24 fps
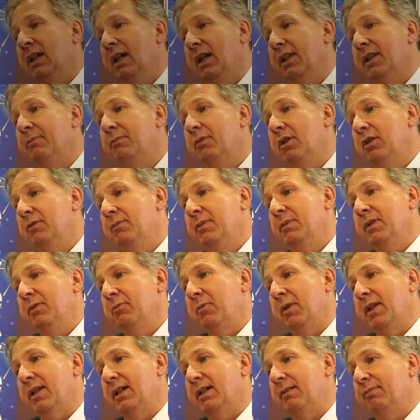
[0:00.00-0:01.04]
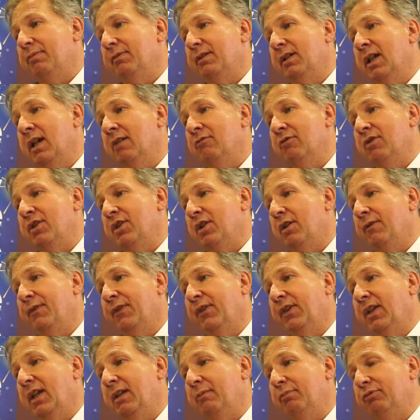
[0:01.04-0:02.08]
At the moment, with our current
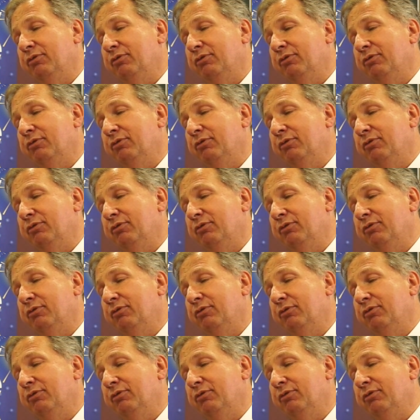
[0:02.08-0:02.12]
Ofsted